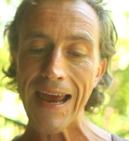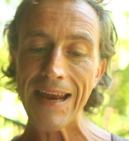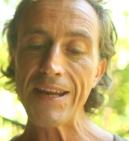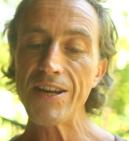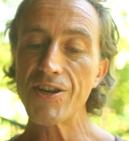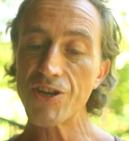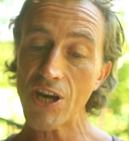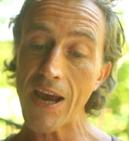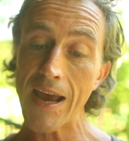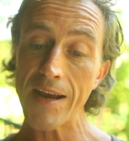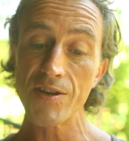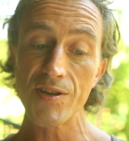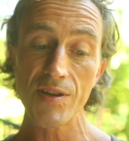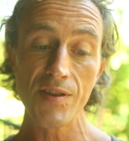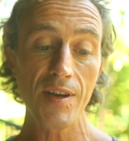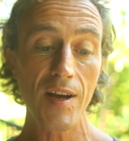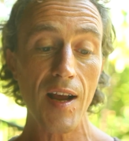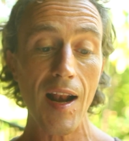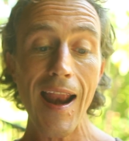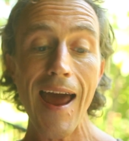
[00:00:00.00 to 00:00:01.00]
any change
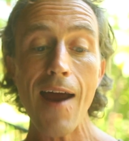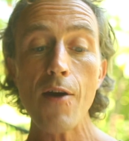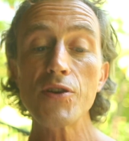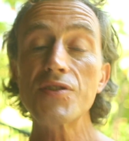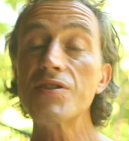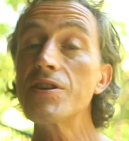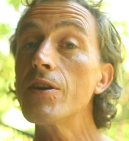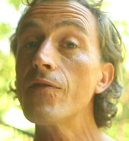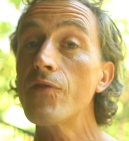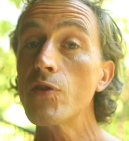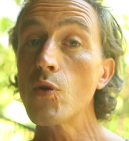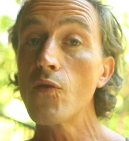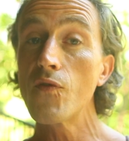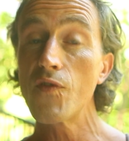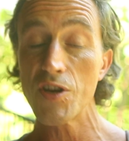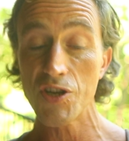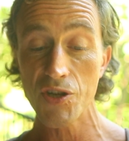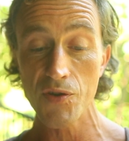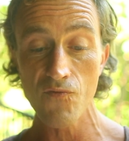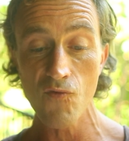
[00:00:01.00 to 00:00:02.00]
in the clarity of your
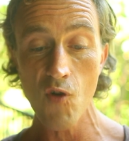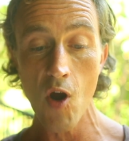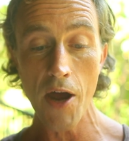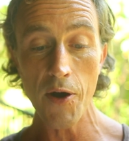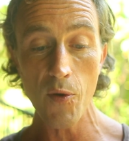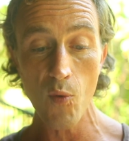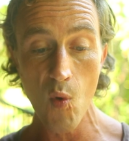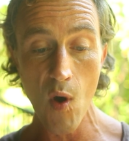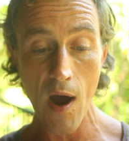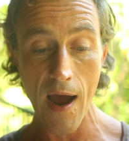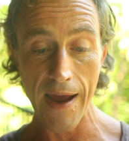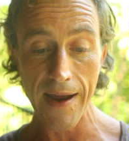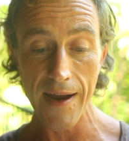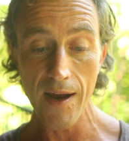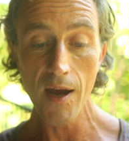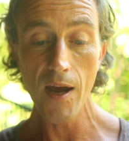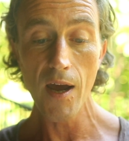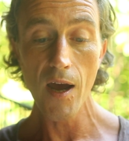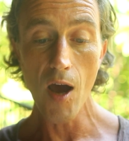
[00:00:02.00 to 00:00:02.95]
vision right away,